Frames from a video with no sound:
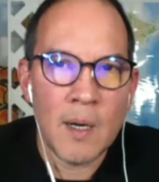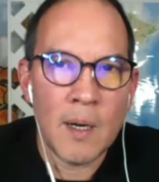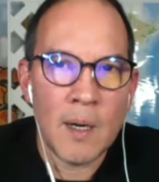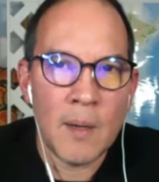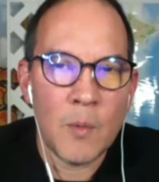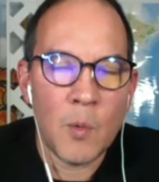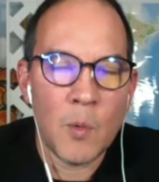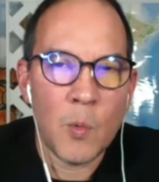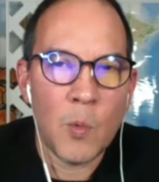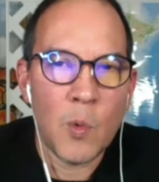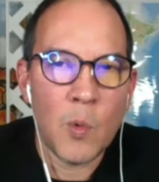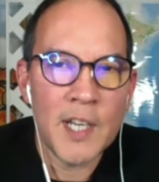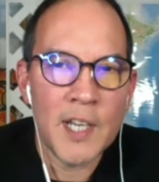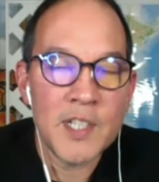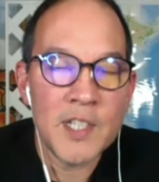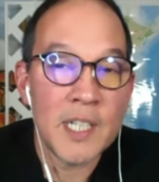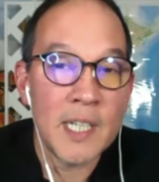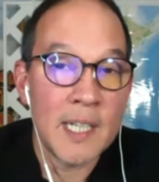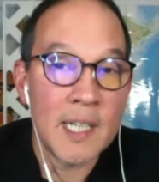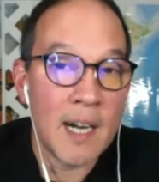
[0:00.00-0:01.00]
When
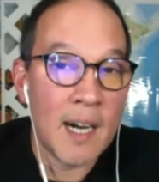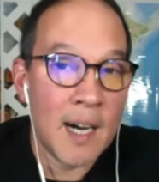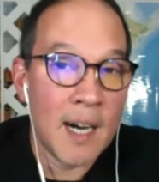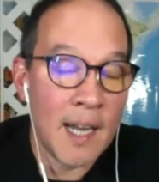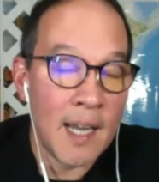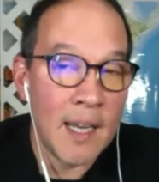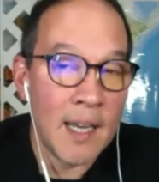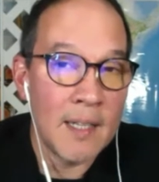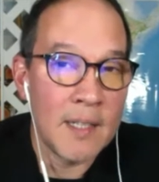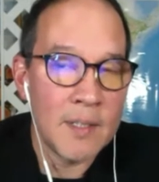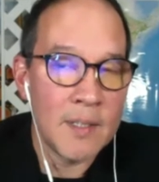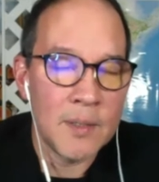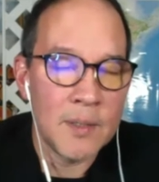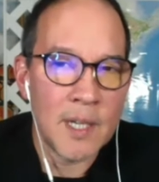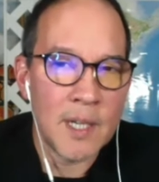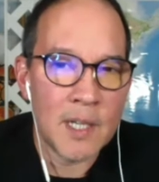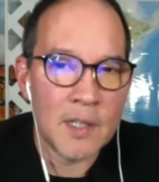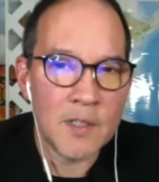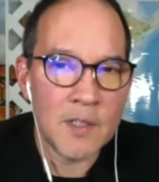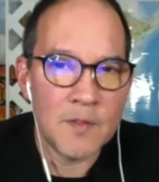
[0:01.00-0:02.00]
she died in
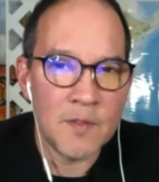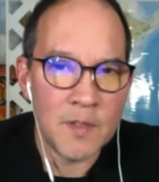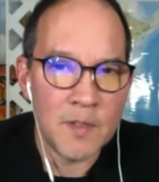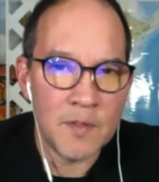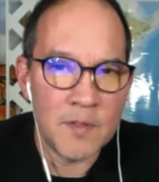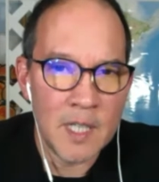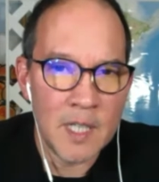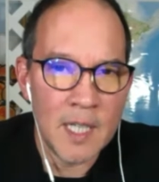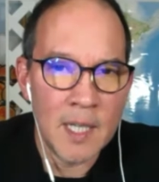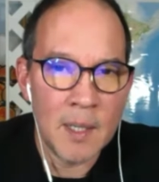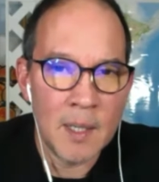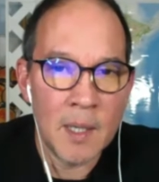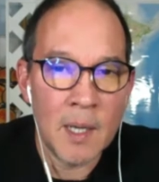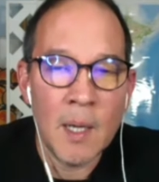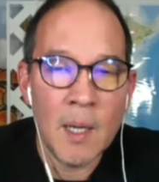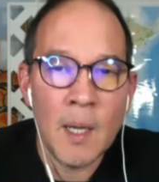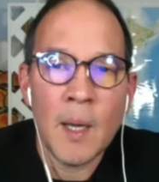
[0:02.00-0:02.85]
2015,